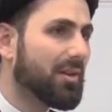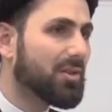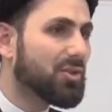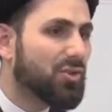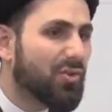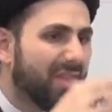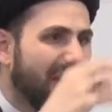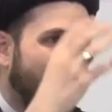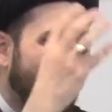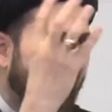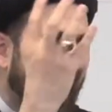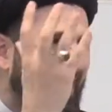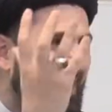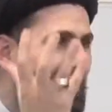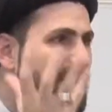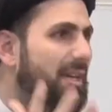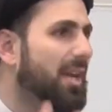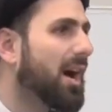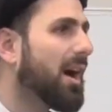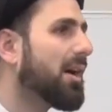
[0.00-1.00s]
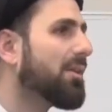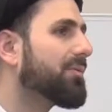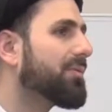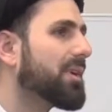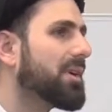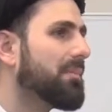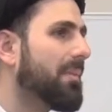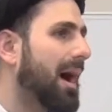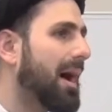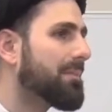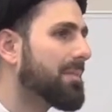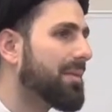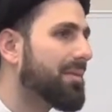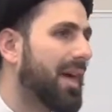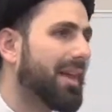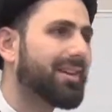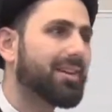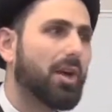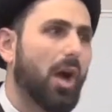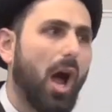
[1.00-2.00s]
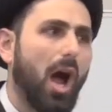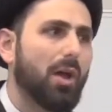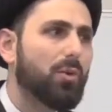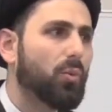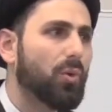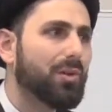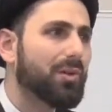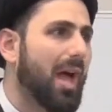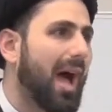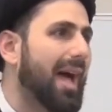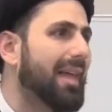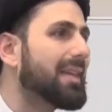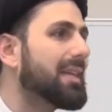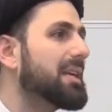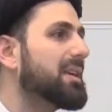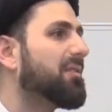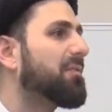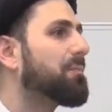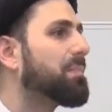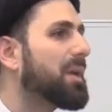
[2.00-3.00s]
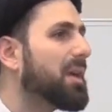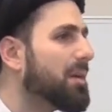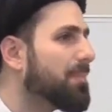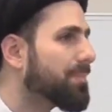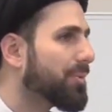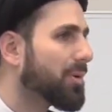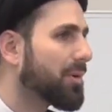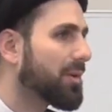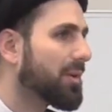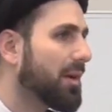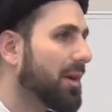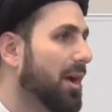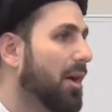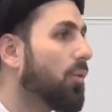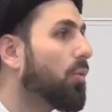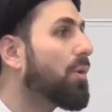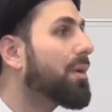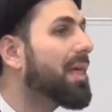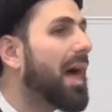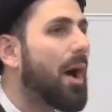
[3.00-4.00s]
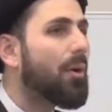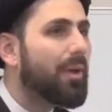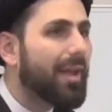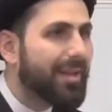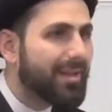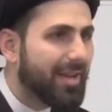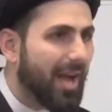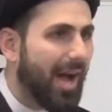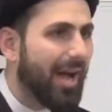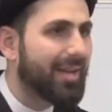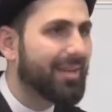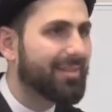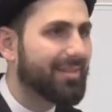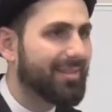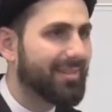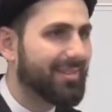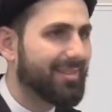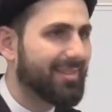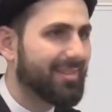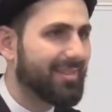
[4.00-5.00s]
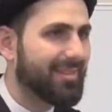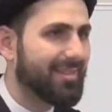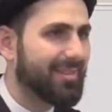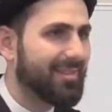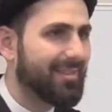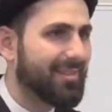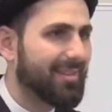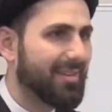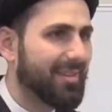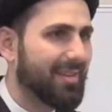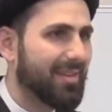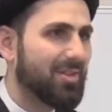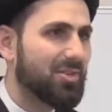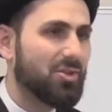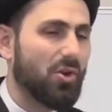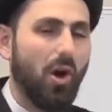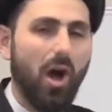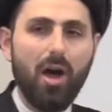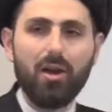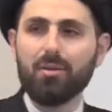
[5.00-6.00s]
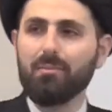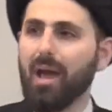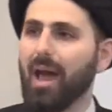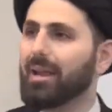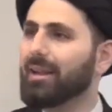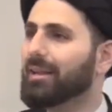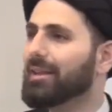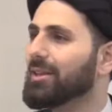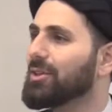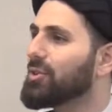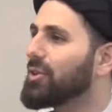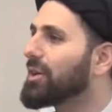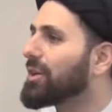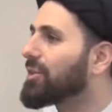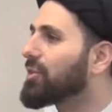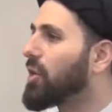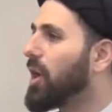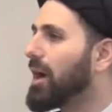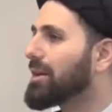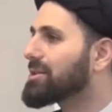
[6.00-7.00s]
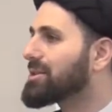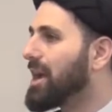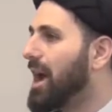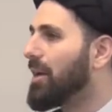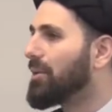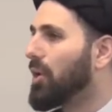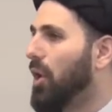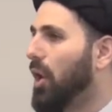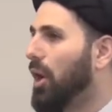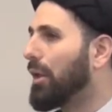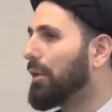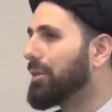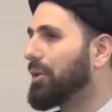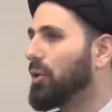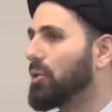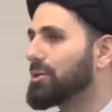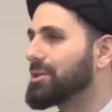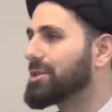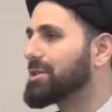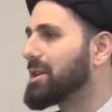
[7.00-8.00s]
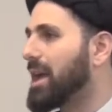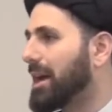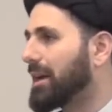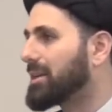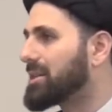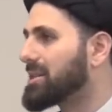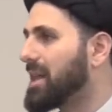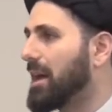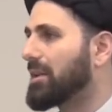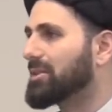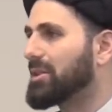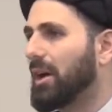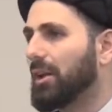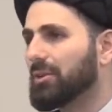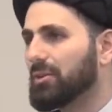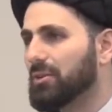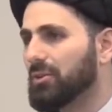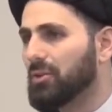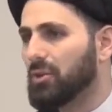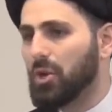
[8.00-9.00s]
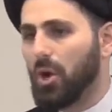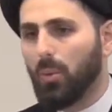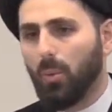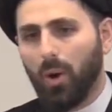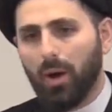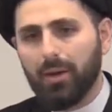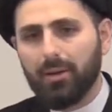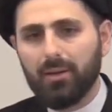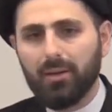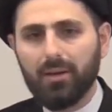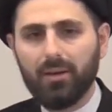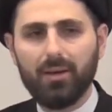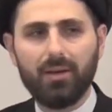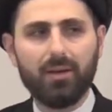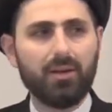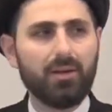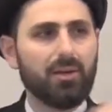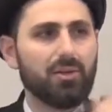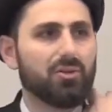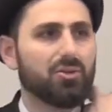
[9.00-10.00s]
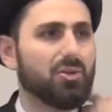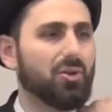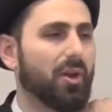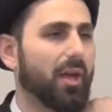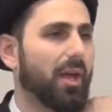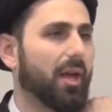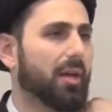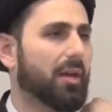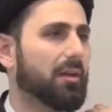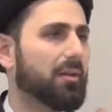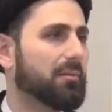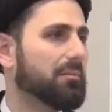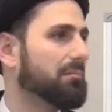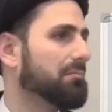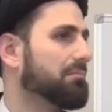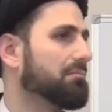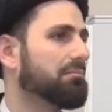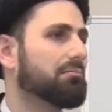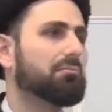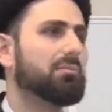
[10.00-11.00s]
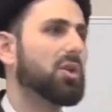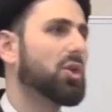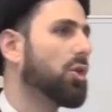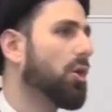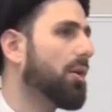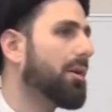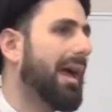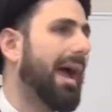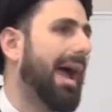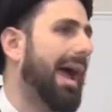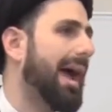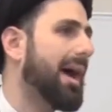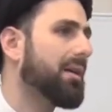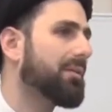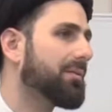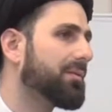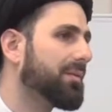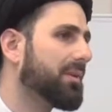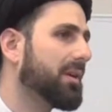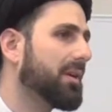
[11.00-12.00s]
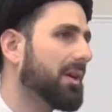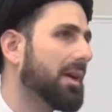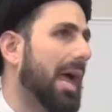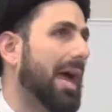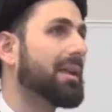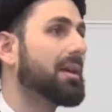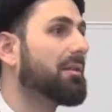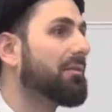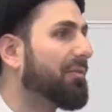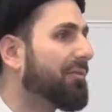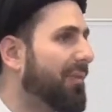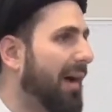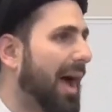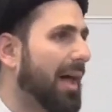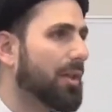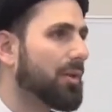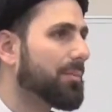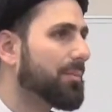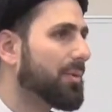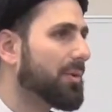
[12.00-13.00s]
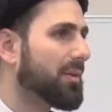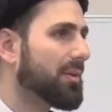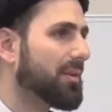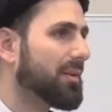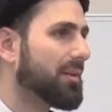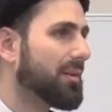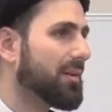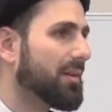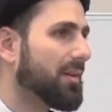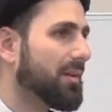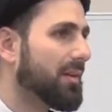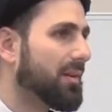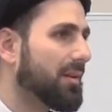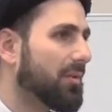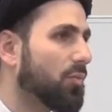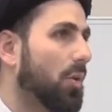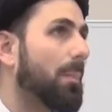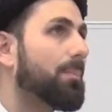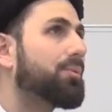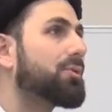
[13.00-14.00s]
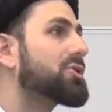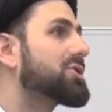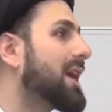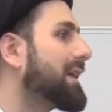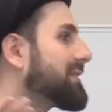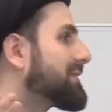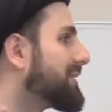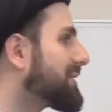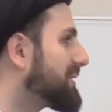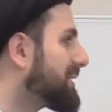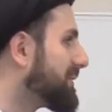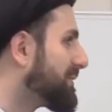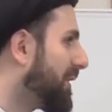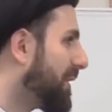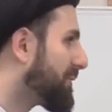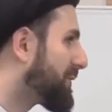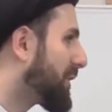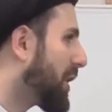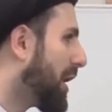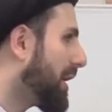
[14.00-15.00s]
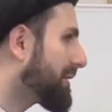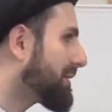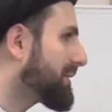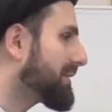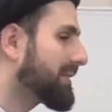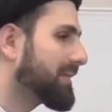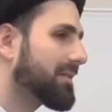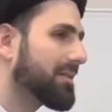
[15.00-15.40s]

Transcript: to the idea of imamah, that God will not leave people without a guide. So automatically you can cross out all those sects that tell you, you know what? Today, you don't have an infallible representative of God.